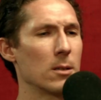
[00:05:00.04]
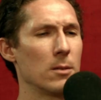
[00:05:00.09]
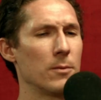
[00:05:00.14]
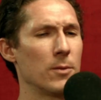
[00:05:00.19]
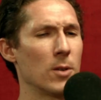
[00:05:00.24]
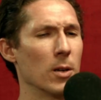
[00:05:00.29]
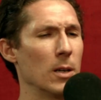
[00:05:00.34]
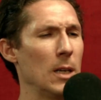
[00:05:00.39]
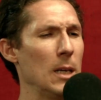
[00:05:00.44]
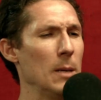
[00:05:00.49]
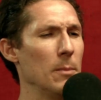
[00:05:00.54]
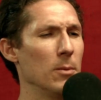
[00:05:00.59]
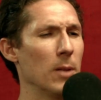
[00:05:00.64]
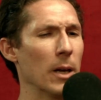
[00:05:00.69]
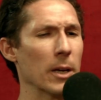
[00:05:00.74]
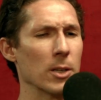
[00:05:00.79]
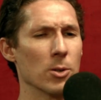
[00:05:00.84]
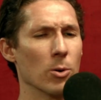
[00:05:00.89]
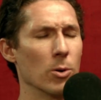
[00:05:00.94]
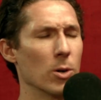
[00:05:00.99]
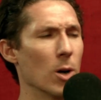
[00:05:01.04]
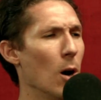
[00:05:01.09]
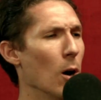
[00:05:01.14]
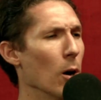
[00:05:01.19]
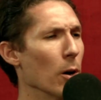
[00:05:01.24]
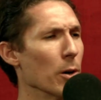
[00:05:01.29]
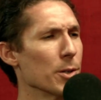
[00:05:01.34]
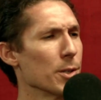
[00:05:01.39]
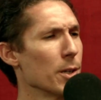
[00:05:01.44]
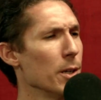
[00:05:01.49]
to keep like so
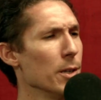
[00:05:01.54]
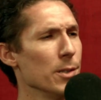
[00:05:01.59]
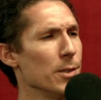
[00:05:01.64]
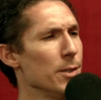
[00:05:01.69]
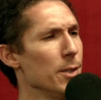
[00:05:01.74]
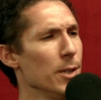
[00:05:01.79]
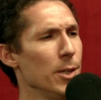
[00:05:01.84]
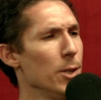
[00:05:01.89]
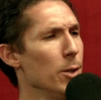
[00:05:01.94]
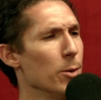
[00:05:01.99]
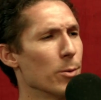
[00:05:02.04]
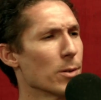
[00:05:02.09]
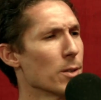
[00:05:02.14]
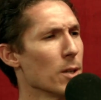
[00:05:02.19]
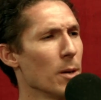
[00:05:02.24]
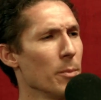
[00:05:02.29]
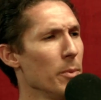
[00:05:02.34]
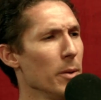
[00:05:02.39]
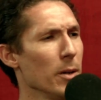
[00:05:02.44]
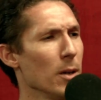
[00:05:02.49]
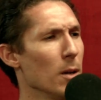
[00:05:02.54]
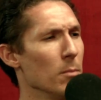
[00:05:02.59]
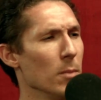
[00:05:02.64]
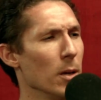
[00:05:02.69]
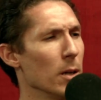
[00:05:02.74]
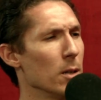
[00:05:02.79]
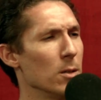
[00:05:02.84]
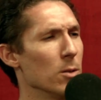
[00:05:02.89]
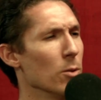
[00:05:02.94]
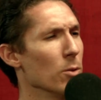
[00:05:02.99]
cars can see you or something. I'm
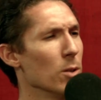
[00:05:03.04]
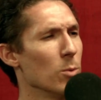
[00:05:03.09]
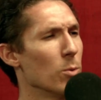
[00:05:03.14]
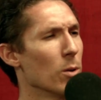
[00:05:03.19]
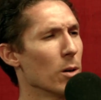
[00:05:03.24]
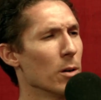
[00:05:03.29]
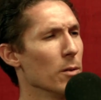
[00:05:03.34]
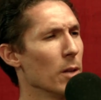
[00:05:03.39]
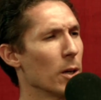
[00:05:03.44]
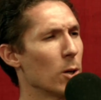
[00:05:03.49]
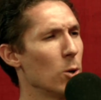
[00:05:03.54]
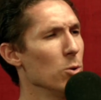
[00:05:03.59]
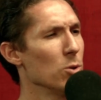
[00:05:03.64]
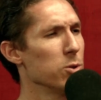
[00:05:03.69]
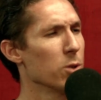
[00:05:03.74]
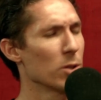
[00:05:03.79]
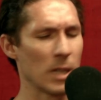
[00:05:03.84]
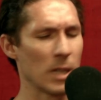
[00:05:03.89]
like, don't you worry. Like, who looks